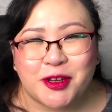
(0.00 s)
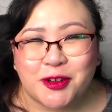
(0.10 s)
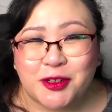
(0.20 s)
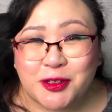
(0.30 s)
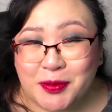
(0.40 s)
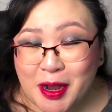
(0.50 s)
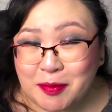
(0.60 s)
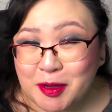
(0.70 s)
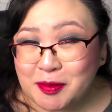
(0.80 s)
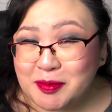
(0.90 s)
here to
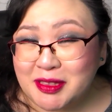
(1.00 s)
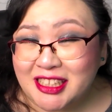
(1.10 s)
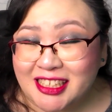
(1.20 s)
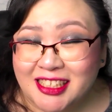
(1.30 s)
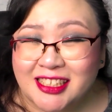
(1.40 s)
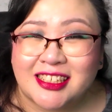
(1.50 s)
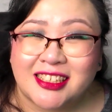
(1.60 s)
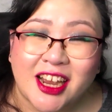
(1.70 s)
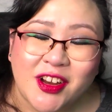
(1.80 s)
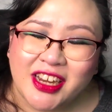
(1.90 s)
wrap up this
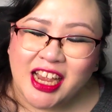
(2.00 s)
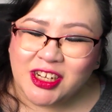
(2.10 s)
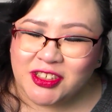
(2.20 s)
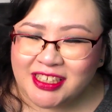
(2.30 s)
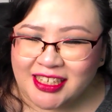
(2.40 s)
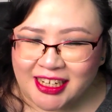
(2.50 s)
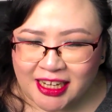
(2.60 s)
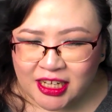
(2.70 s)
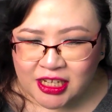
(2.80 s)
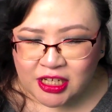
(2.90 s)
diary entry.
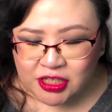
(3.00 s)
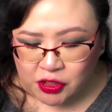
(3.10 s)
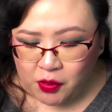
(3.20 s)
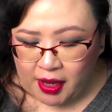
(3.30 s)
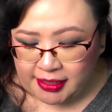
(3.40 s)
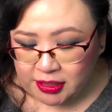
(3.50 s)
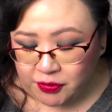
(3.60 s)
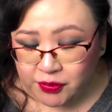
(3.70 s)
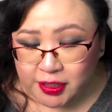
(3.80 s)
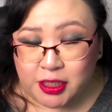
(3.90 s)
So I
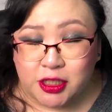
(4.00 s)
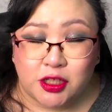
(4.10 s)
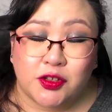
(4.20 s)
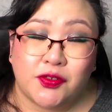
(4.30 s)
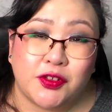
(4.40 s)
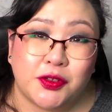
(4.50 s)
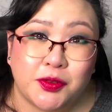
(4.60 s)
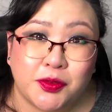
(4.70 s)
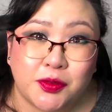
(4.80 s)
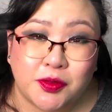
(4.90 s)
did finish a
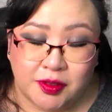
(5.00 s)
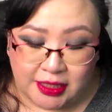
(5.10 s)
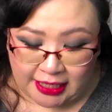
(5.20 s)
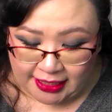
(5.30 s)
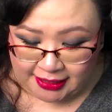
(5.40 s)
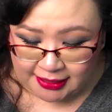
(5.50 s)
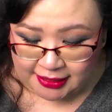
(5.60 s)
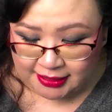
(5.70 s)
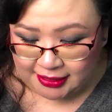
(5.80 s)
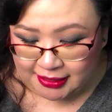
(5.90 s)
few
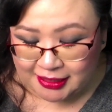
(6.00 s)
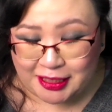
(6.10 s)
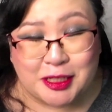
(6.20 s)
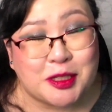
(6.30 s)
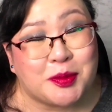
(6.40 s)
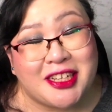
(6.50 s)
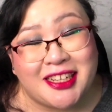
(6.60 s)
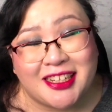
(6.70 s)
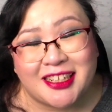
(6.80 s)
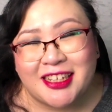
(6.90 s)
things this
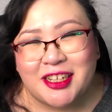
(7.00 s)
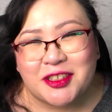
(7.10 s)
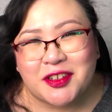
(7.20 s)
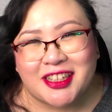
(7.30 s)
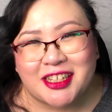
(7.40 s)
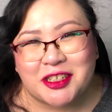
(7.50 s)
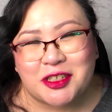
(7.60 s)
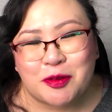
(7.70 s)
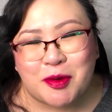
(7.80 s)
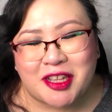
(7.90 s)
week, so I'd like to
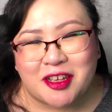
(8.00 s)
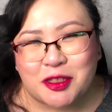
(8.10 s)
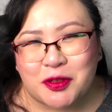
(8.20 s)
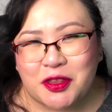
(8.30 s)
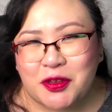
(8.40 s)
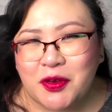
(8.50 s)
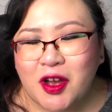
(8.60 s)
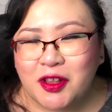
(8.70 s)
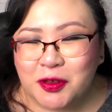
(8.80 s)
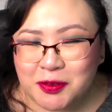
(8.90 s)
share my thoughts with you
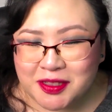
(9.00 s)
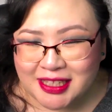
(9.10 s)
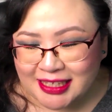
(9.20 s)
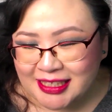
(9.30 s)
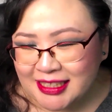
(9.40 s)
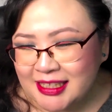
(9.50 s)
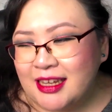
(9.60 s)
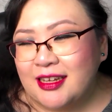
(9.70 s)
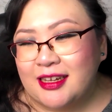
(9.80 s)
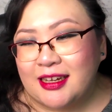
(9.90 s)
on those things.
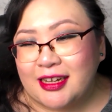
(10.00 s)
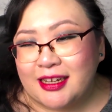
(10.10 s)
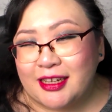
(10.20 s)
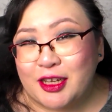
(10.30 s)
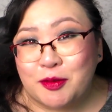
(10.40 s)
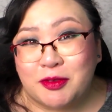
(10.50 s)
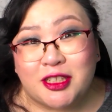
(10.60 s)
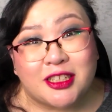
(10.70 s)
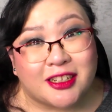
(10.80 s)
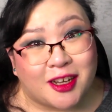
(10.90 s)
I am
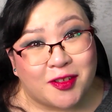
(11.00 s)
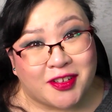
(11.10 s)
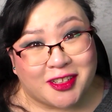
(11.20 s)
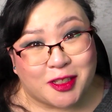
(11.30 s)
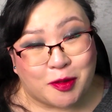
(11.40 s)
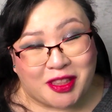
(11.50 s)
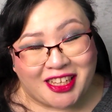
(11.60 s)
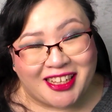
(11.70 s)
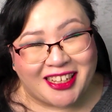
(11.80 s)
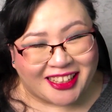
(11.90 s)
DNFing
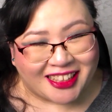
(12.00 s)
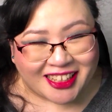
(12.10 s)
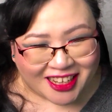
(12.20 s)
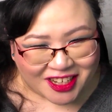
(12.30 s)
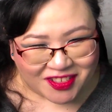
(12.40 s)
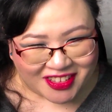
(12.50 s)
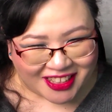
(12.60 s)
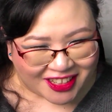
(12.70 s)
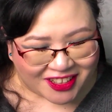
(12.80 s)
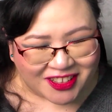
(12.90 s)
something at the end of the
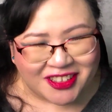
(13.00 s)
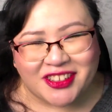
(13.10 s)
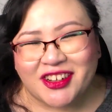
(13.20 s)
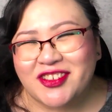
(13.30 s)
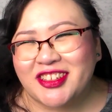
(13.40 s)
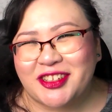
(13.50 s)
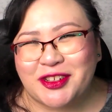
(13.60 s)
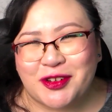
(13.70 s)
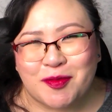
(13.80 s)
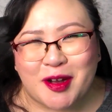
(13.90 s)
year, so I will
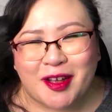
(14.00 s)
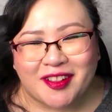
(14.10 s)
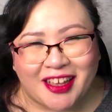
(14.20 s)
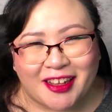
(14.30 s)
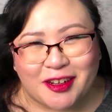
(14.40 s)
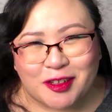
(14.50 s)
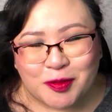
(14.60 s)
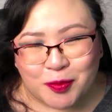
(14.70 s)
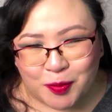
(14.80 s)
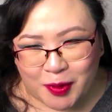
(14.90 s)
let you know about that
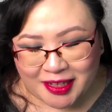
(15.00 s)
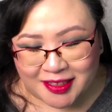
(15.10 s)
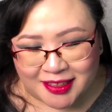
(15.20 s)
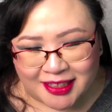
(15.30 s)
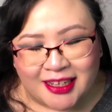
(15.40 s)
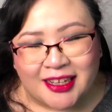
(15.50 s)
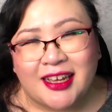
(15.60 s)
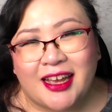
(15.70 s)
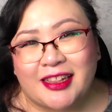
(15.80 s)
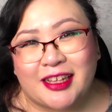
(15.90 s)
as well.
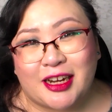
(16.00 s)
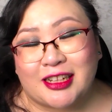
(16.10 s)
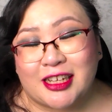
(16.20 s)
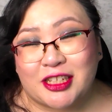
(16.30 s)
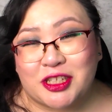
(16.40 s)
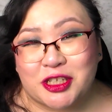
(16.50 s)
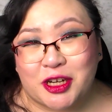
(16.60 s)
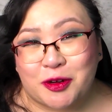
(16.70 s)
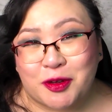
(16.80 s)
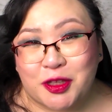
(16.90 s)
And then I'd like to
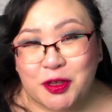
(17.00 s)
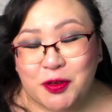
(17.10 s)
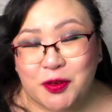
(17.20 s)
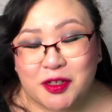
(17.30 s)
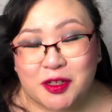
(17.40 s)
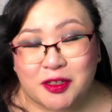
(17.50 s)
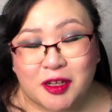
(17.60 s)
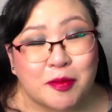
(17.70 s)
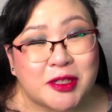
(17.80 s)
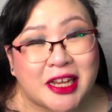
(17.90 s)
share with you
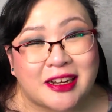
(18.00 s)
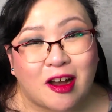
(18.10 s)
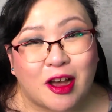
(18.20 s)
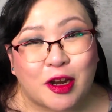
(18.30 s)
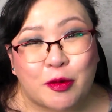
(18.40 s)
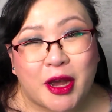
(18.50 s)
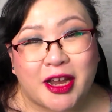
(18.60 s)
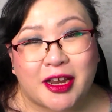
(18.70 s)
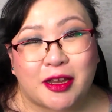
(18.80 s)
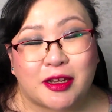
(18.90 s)
an update on
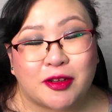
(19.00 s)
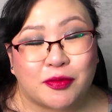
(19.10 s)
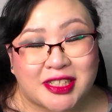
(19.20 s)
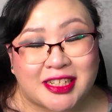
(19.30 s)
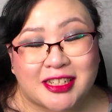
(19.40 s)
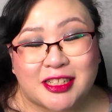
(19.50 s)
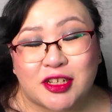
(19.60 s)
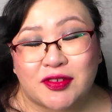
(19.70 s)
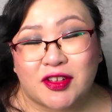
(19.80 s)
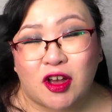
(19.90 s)
my residence
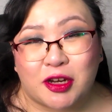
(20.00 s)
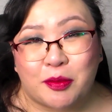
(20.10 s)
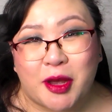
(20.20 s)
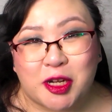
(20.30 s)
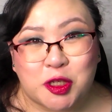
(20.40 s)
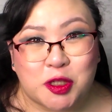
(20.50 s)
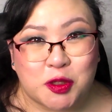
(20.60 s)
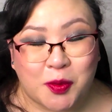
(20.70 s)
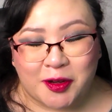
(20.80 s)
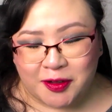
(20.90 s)
of the Haunted Mansion
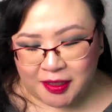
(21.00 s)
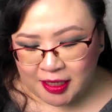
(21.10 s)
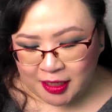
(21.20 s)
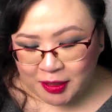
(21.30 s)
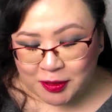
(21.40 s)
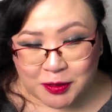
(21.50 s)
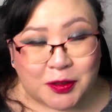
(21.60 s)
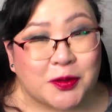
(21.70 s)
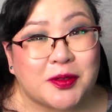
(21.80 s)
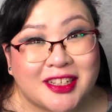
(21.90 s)
sweater.
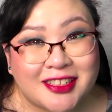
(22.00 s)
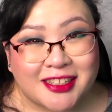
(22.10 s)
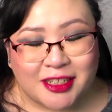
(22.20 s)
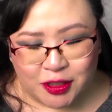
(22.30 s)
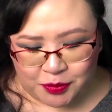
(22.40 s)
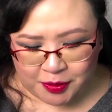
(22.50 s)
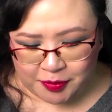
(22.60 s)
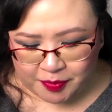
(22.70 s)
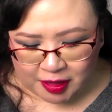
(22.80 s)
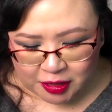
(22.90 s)
So let's get into
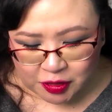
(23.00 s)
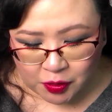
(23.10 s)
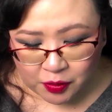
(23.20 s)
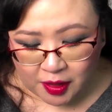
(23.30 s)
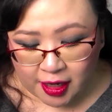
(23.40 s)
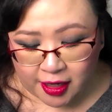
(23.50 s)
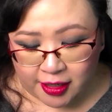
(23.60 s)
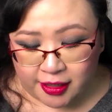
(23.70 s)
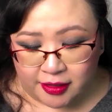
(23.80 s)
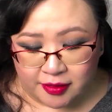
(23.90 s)
it. So
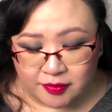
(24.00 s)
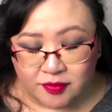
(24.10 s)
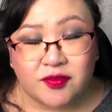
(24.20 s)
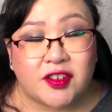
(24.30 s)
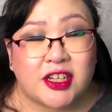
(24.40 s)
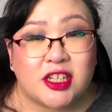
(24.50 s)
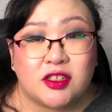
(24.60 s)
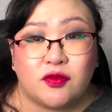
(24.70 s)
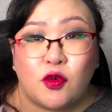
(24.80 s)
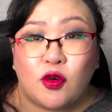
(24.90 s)
I
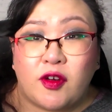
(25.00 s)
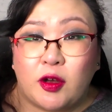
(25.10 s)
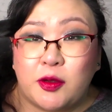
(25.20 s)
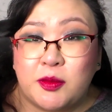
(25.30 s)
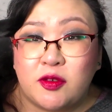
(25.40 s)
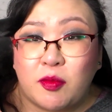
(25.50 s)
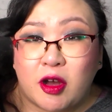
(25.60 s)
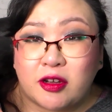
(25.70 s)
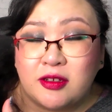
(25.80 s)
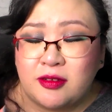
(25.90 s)
finished four volumes of
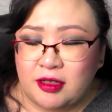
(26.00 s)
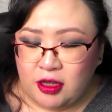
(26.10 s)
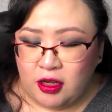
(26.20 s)
manga